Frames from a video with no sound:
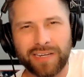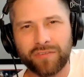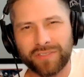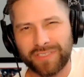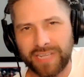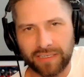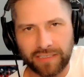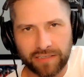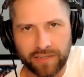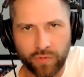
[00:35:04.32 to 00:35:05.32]
I know it's
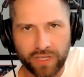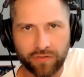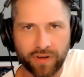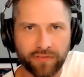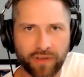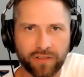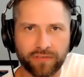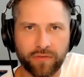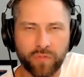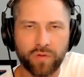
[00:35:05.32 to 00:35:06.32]
technically week 3 of college
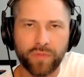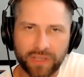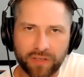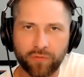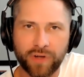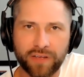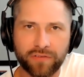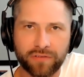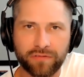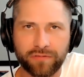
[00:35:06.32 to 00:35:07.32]
football, but the real